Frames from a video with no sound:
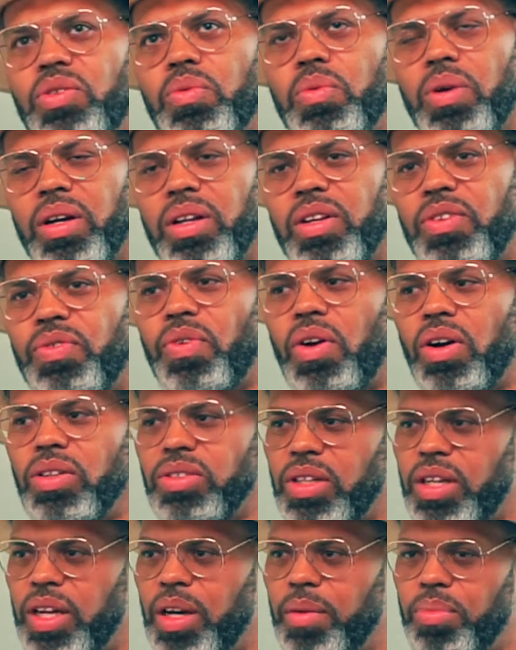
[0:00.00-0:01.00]
to work at this
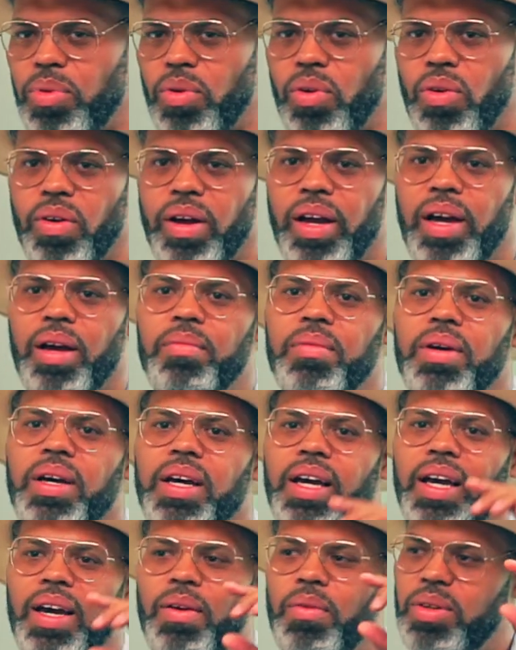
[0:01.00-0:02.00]
foster care program,
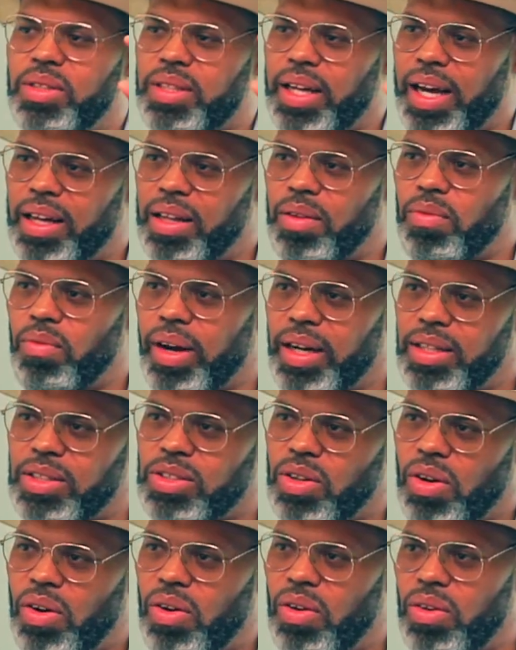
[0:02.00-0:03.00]
and we used to have them write
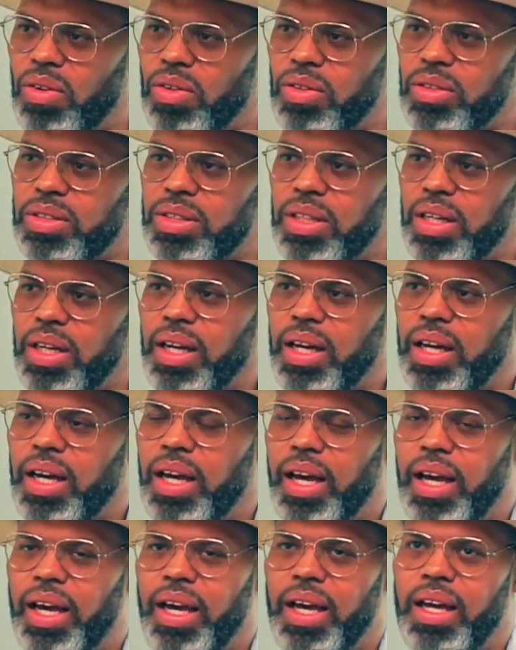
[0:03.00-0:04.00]
songs.
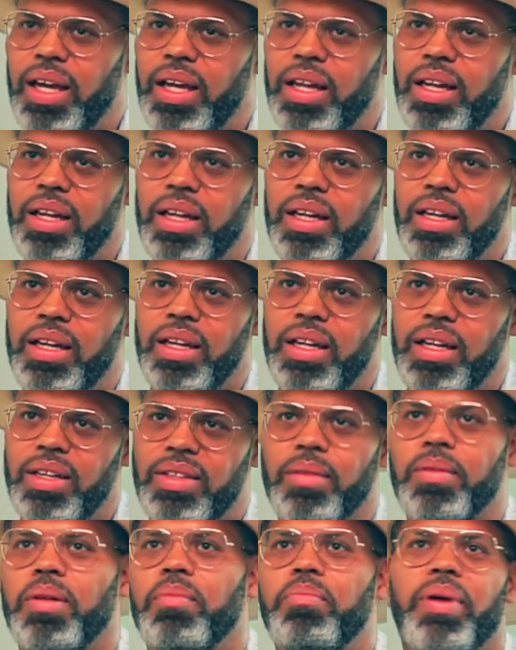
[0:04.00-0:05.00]
And
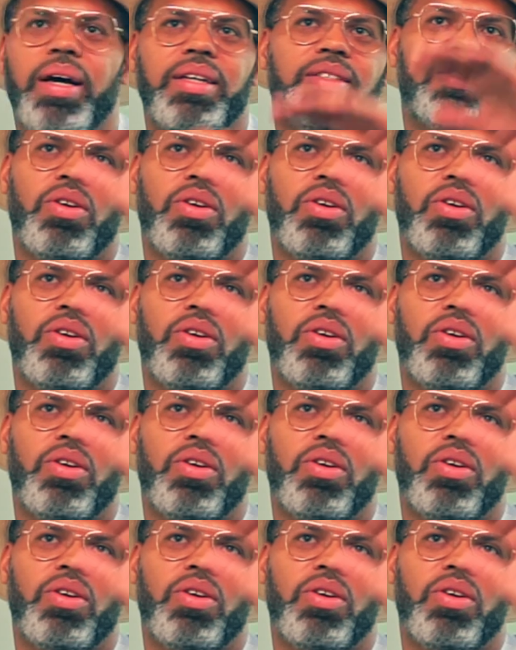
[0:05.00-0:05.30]
some of the best